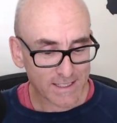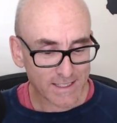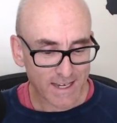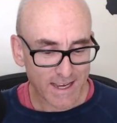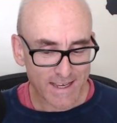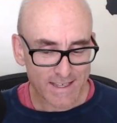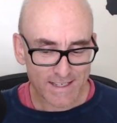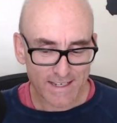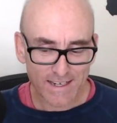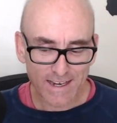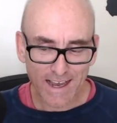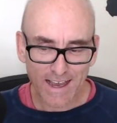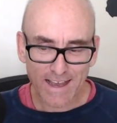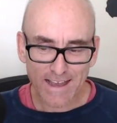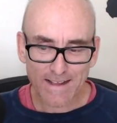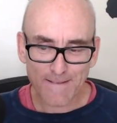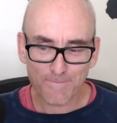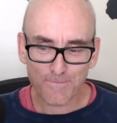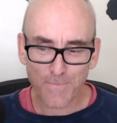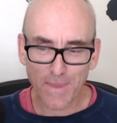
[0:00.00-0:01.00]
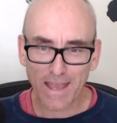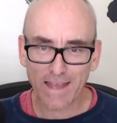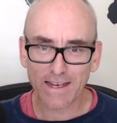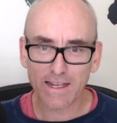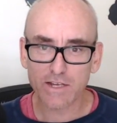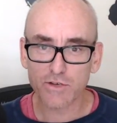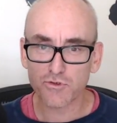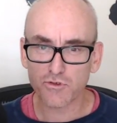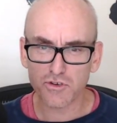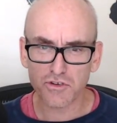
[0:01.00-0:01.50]
yesterday and
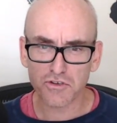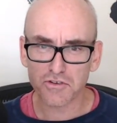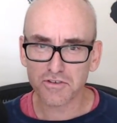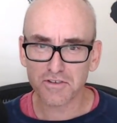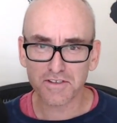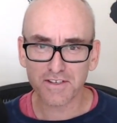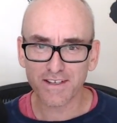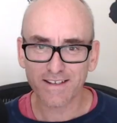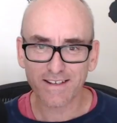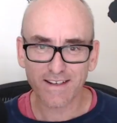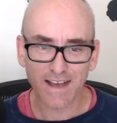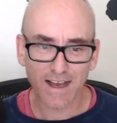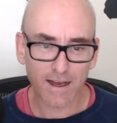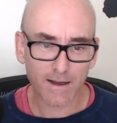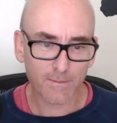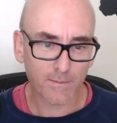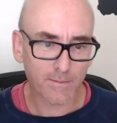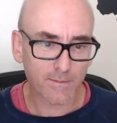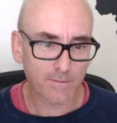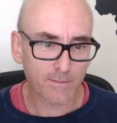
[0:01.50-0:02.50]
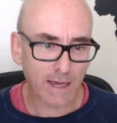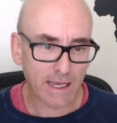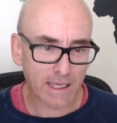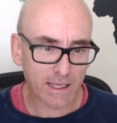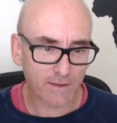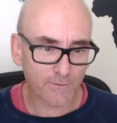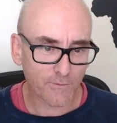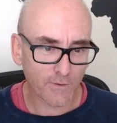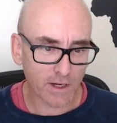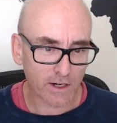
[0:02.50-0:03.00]
introduced it,
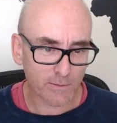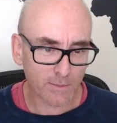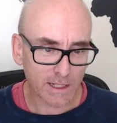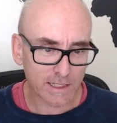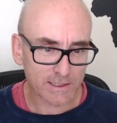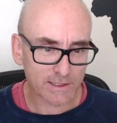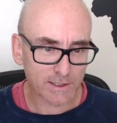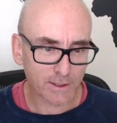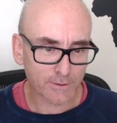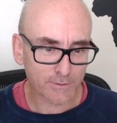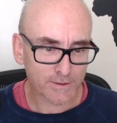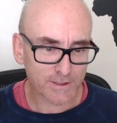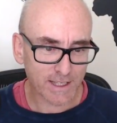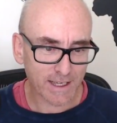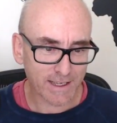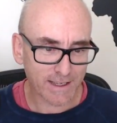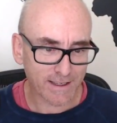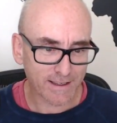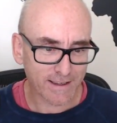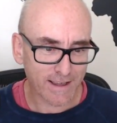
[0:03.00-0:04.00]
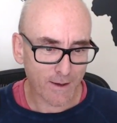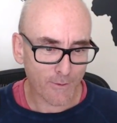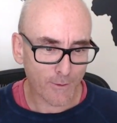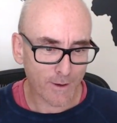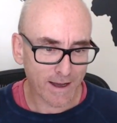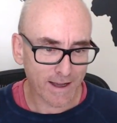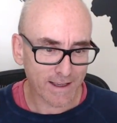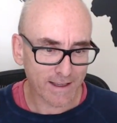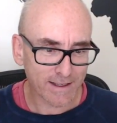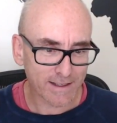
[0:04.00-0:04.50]
making fun of myself saying it that
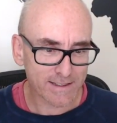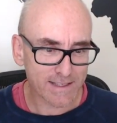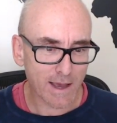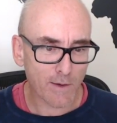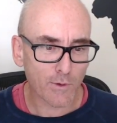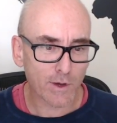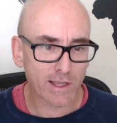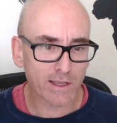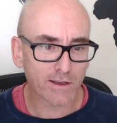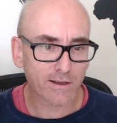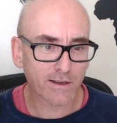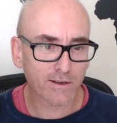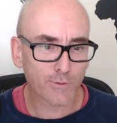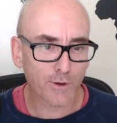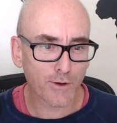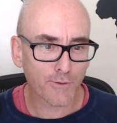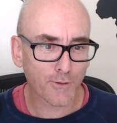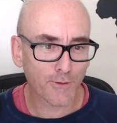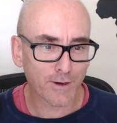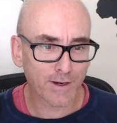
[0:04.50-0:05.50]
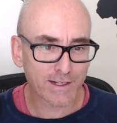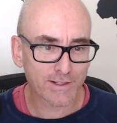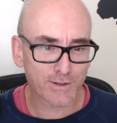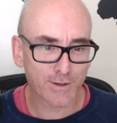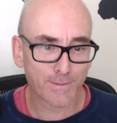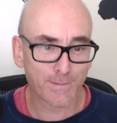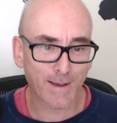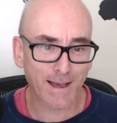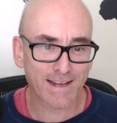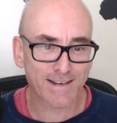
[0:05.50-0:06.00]
way. Is that what you're referring
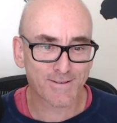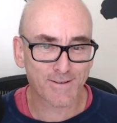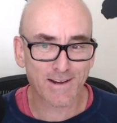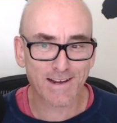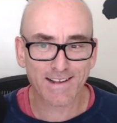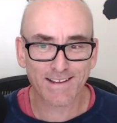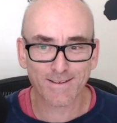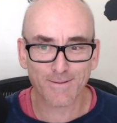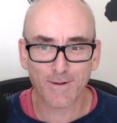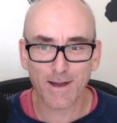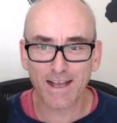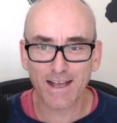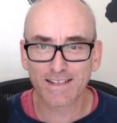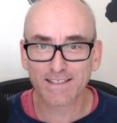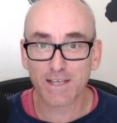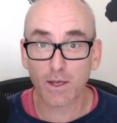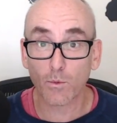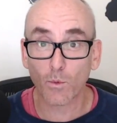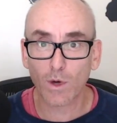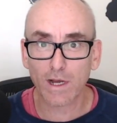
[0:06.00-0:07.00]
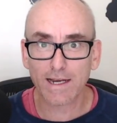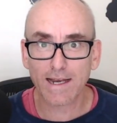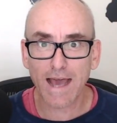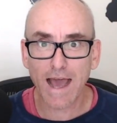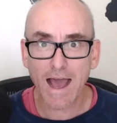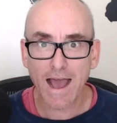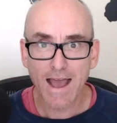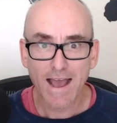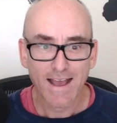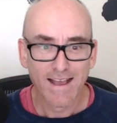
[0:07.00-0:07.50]
to, Patrick? The way I say
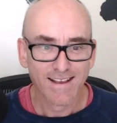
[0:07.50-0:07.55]
wonder?